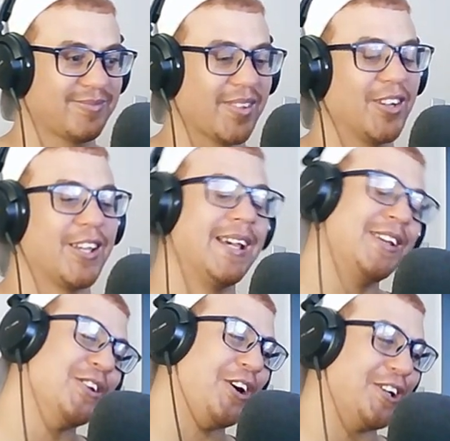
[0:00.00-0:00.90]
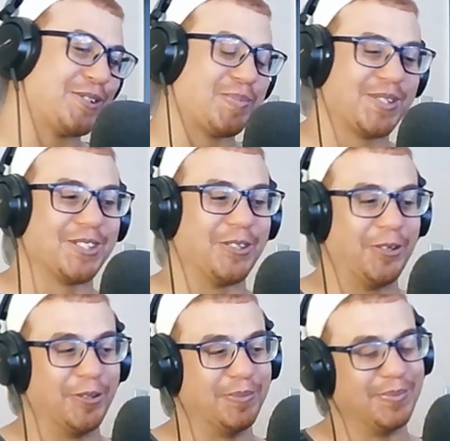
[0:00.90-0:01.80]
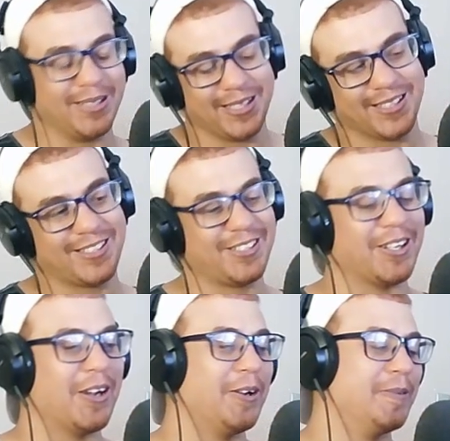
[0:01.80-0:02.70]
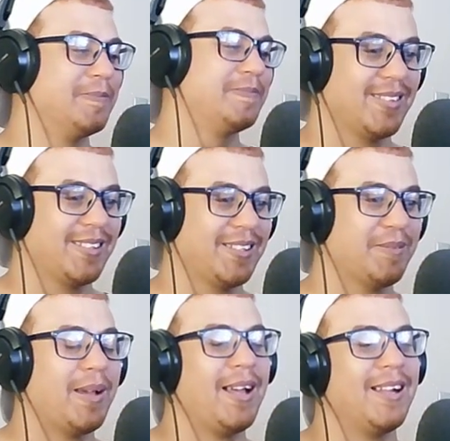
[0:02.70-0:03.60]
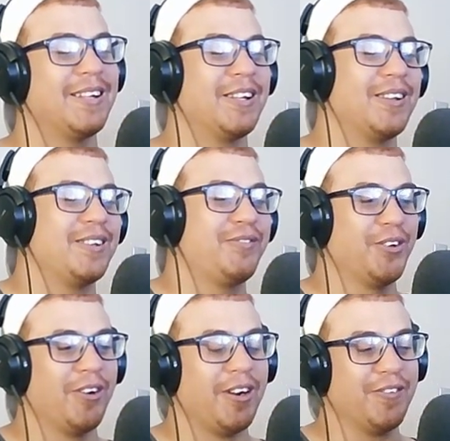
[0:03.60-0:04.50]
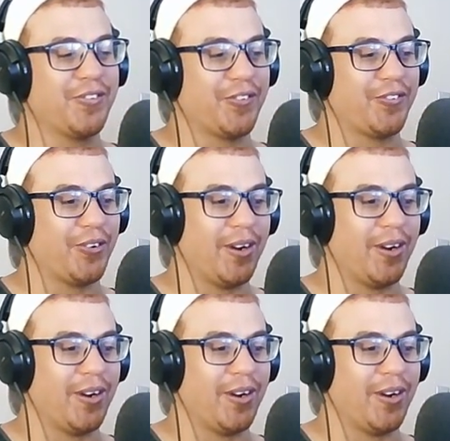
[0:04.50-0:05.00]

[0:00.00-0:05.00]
Okay, in the hospital room, but you know. And if you run for 4